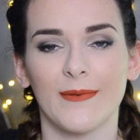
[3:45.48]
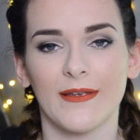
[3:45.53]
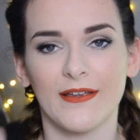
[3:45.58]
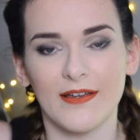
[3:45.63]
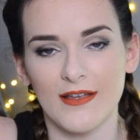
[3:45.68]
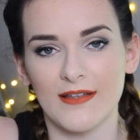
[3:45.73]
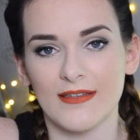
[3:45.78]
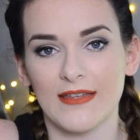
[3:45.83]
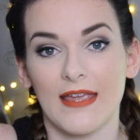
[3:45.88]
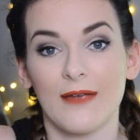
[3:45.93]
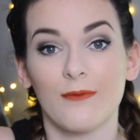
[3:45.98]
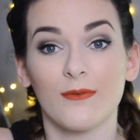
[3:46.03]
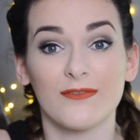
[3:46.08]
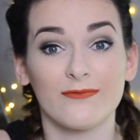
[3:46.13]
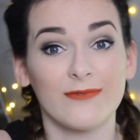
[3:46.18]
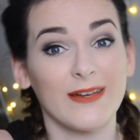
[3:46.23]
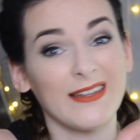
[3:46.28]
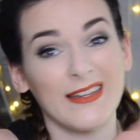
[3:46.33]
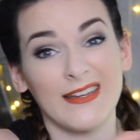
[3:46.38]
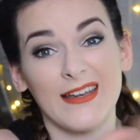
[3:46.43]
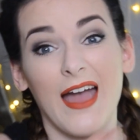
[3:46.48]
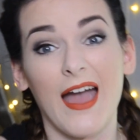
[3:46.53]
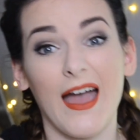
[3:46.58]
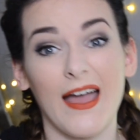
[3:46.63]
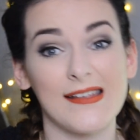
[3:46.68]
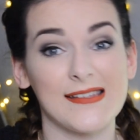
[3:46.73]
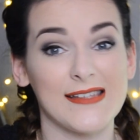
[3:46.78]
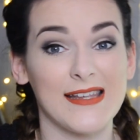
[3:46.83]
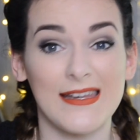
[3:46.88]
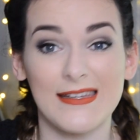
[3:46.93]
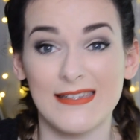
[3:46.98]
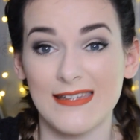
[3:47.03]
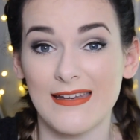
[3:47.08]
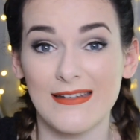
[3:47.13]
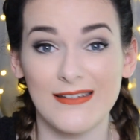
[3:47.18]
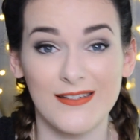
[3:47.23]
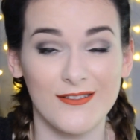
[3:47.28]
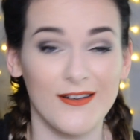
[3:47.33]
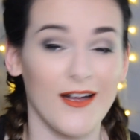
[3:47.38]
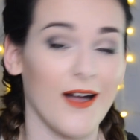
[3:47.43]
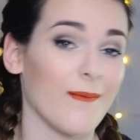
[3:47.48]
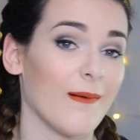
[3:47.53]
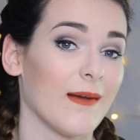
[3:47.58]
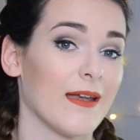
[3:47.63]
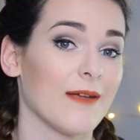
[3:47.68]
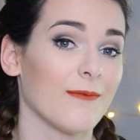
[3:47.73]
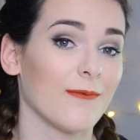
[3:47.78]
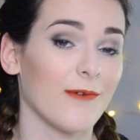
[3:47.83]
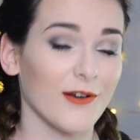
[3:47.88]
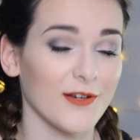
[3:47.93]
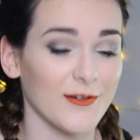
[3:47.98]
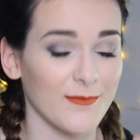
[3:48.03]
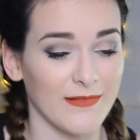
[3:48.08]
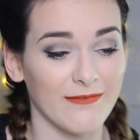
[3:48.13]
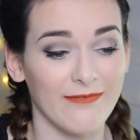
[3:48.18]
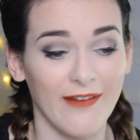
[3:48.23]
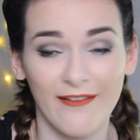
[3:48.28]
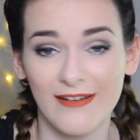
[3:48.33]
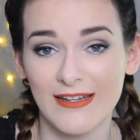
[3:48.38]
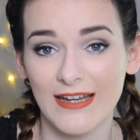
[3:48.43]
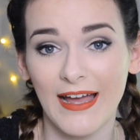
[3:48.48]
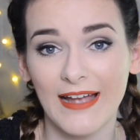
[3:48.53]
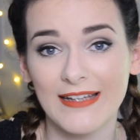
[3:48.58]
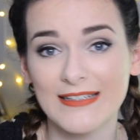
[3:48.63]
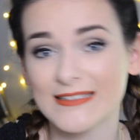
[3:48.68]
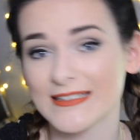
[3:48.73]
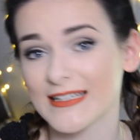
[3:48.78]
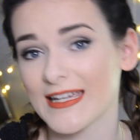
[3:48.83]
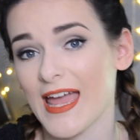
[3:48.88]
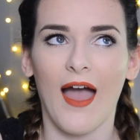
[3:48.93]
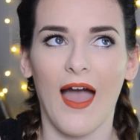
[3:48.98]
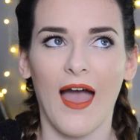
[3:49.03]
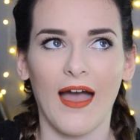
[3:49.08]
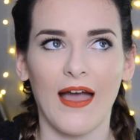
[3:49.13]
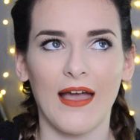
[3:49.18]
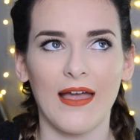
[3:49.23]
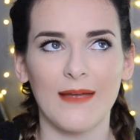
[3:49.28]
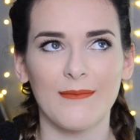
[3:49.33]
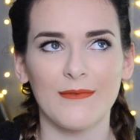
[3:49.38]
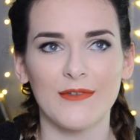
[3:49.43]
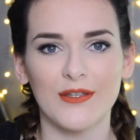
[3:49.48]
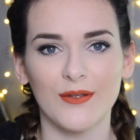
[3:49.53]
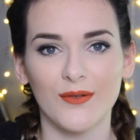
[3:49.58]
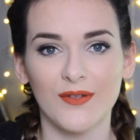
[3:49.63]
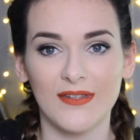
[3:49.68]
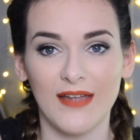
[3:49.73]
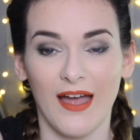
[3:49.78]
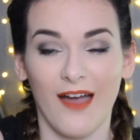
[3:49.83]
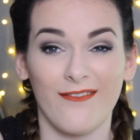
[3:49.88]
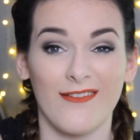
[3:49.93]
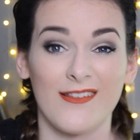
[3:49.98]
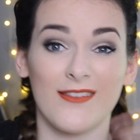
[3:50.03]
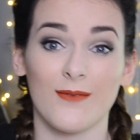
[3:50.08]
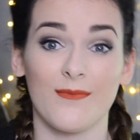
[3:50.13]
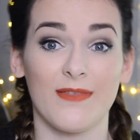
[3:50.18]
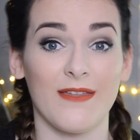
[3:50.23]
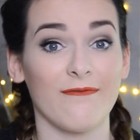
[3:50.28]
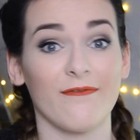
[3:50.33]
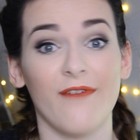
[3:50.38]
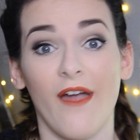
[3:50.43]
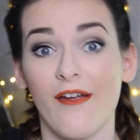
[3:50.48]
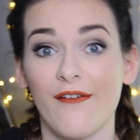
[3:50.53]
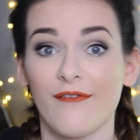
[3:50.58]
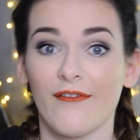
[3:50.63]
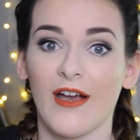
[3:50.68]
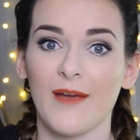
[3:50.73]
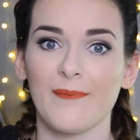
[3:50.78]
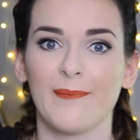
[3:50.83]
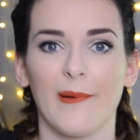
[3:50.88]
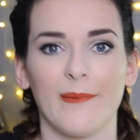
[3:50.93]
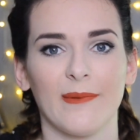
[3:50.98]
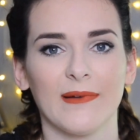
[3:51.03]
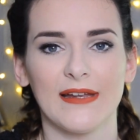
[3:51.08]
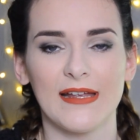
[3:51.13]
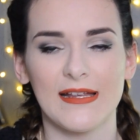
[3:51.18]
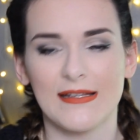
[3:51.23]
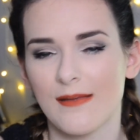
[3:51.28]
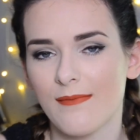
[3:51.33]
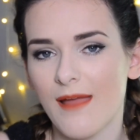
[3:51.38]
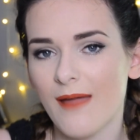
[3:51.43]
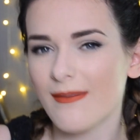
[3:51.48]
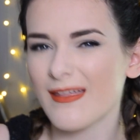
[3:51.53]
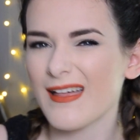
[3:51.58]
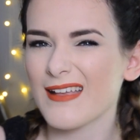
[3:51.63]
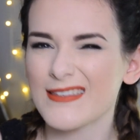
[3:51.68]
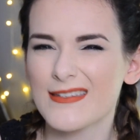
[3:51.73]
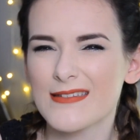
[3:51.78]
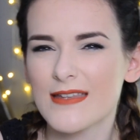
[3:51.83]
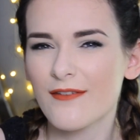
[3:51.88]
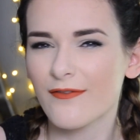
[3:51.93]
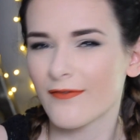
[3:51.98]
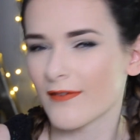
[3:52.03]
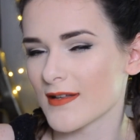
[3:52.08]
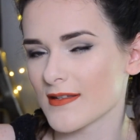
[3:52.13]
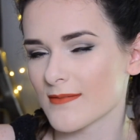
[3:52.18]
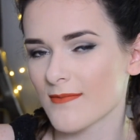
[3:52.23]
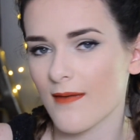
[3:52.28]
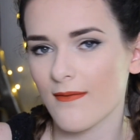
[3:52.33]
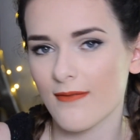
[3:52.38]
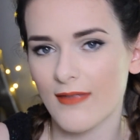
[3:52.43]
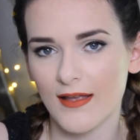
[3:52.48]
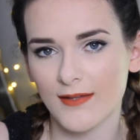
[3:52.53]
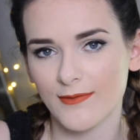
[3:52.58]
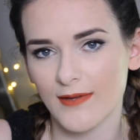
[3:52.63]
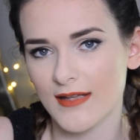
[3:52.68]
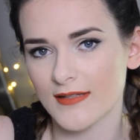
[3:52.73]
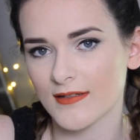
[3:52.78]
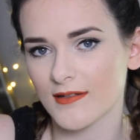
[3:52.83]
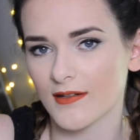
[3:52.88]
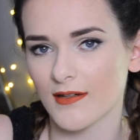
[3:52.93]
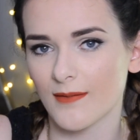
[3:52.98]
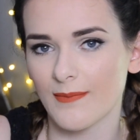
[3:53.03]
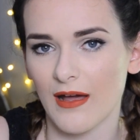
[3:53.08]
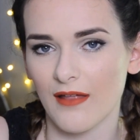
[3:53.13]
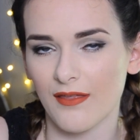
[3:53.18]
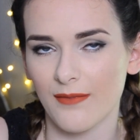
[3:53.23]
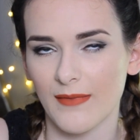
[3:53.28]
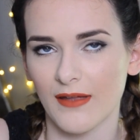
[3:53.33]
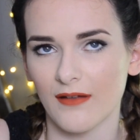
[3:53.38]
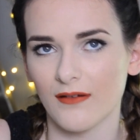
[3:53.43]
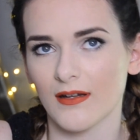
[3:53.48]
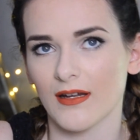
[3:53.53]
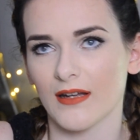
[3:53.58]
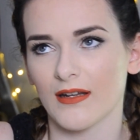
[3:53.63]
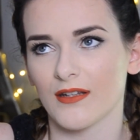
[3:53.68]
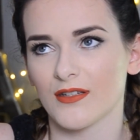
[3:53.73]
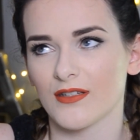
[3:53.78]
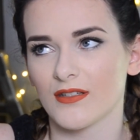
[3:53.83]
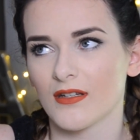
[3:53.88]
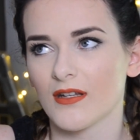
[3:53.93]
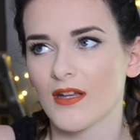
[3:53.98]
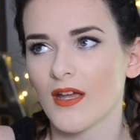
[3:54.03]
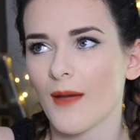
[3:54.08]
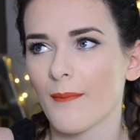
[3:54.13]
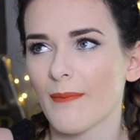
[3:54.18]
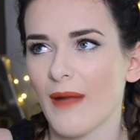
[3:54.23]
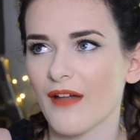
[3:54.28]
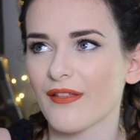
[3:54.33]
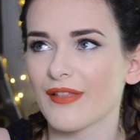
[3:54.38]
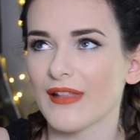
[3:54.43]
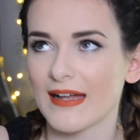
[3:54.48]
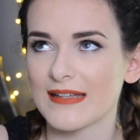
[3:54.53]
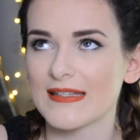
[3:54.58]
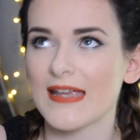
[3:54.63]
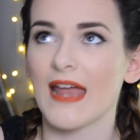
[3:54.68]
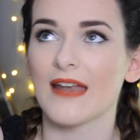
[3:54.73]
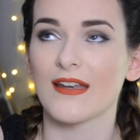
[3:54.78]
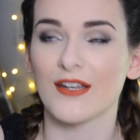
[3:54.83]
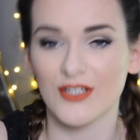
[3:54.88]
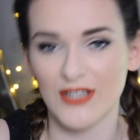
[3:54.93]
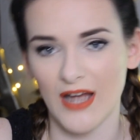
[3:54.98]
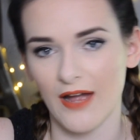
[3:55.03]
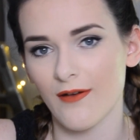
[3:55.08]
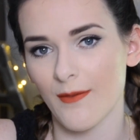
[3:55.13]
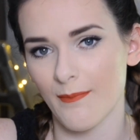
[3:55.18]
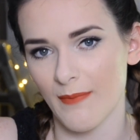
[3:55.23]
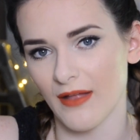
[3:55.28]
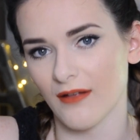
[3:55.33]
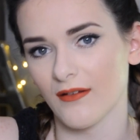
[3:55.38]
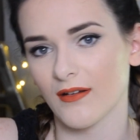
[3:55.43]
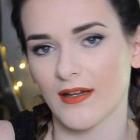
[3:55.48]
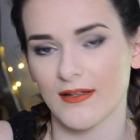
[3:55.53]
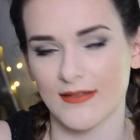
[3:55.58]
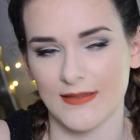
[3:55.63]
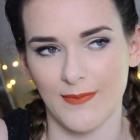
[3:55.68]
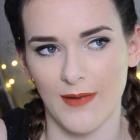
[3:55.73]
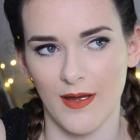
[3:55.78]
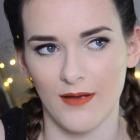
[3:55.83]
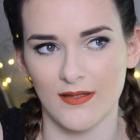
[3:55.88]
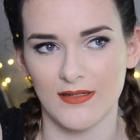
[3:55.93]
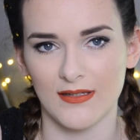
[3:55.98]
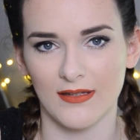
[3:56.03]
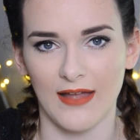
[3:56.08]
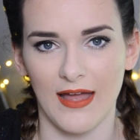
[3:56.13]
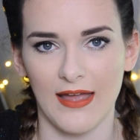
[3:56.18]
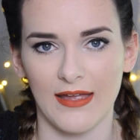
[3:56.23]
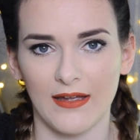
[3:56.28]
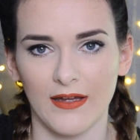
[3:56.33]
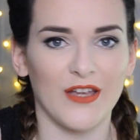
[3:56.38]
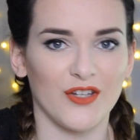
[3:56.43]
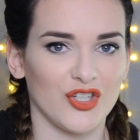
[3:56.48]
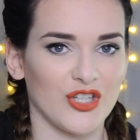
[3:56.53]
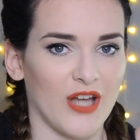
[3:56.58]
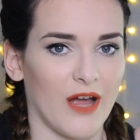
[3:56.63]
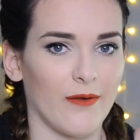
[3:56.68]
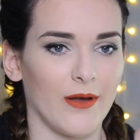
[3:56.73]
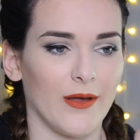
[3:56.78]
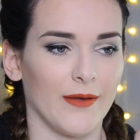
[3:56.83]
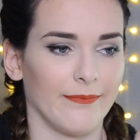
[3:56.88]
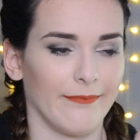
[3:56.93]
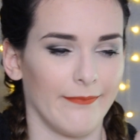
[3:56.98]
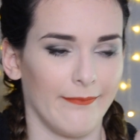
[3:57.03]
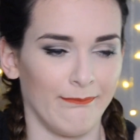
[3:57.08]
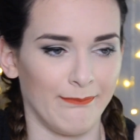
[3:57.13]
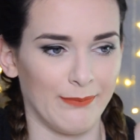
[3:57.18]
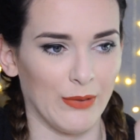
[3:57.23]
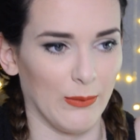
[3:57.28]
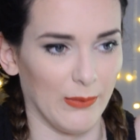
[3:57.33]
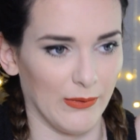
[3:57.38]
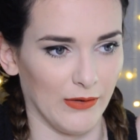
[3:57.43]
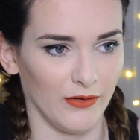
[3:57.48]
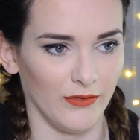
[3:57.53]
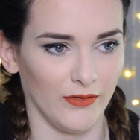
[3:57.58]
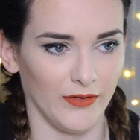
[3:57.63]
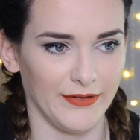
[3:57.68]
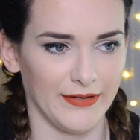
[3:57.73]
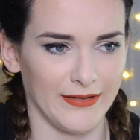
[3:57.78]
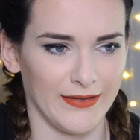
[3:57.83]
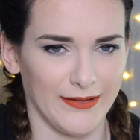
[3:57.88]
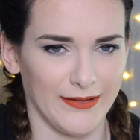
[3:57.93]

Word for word: because it was really nice, and it did its job, and it washed me very nicely. I'm used to having something very, very bubbly, so maybe that's the difference. Maybe that's why it's called a bath milk and a bath latte and a shower milk, as opposed to like shower bubbles.